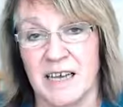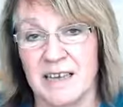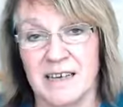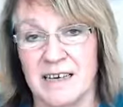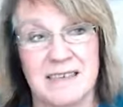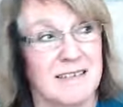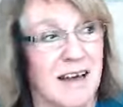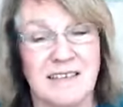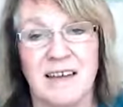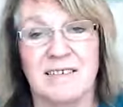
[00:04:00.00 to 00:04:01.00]
that
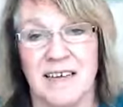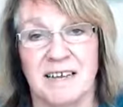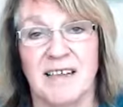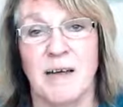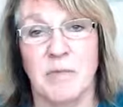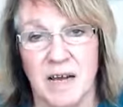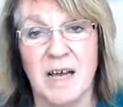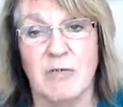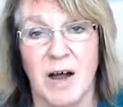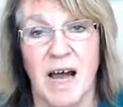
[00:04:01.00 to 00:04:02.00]
9 times out of 10, when I
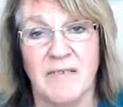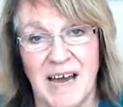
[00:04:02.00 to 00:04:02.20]
arrive